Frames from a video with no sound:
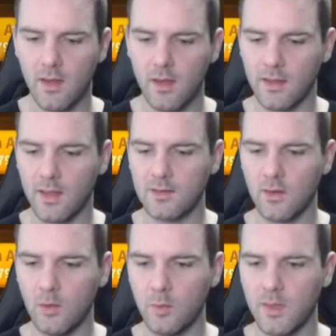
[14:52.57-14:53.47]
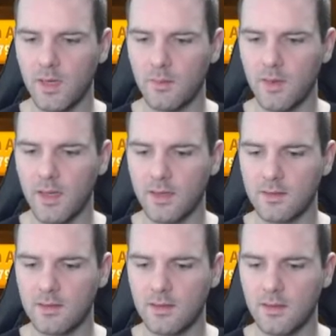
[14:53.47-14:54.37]
Let's open up
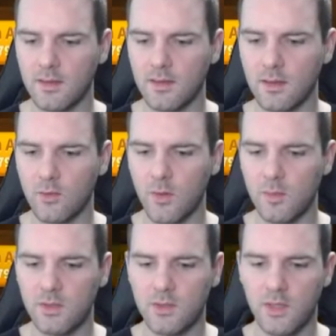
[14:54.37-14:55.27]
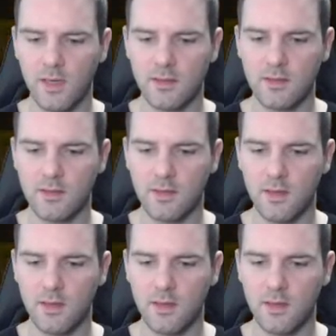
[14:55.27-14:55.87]
next the equipment chest.